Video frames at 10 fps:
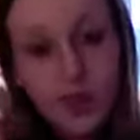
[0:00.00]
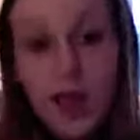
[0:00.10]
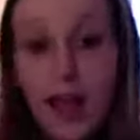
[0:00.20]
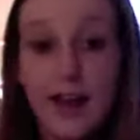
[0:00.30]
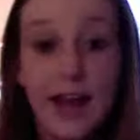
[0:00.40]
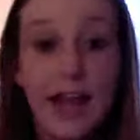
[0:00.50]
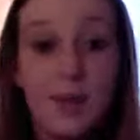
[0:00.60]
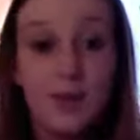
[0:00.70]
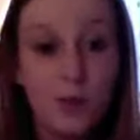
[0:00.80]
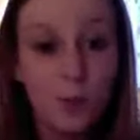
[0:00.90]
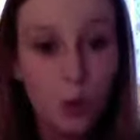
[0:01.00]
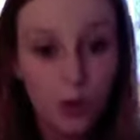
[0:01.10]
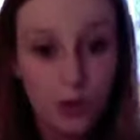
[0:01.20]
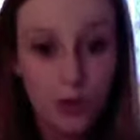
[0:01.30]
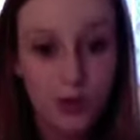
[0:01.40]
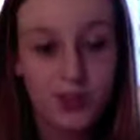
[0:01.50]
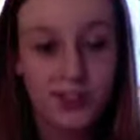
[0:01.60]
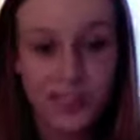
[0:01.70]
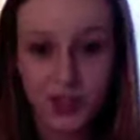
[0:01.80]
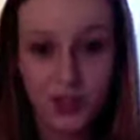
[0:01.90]
And I am even more opposed to
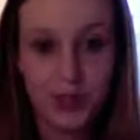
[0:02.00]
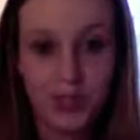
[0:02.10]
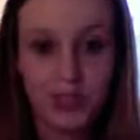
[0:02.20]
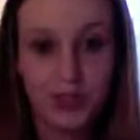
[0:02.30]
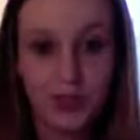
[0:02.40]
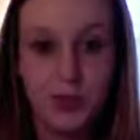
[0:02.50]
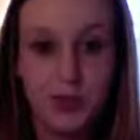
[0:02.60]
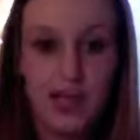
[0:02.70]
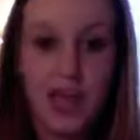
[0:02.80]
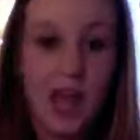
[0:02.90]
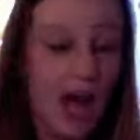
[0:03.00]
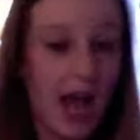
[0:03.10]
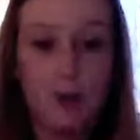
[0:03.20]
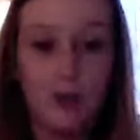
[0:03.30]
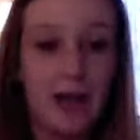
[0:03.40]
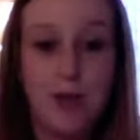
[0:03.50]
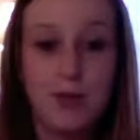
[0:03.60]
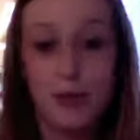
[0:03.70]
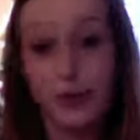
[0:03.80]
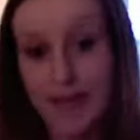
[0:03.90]
teacher-selected groups. I will
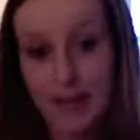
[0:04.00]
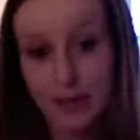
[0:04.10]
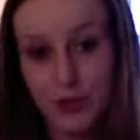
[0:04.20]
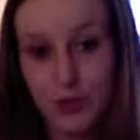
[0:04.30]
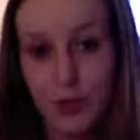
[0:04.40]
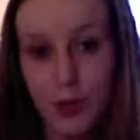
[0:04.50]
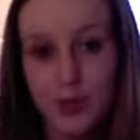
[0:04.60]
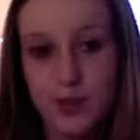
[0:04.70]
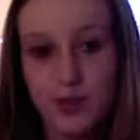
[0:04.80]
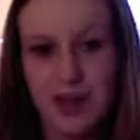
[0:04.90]
absolutely never do those.